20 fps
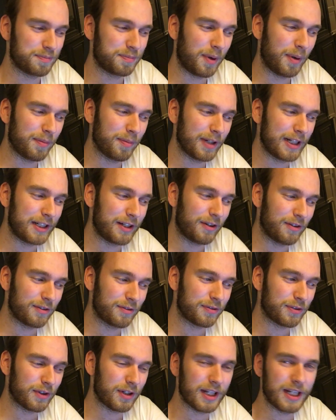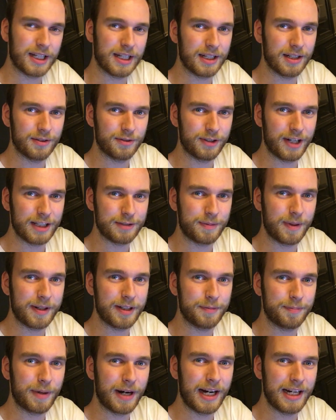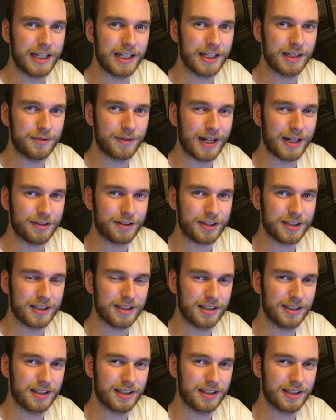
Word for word: probably going for the Raspberry Pi uh, route.